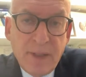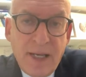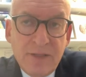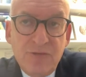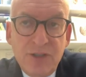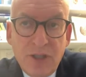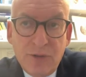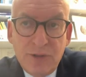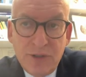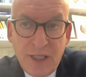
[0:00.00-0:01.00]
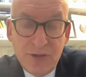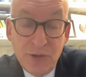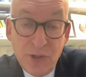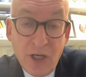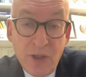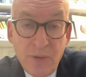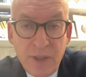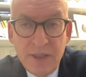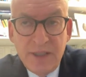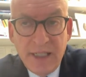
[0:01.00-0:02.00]
has resulted, as you know,
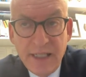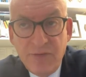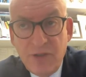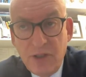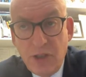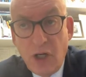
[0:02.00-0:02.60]
in significant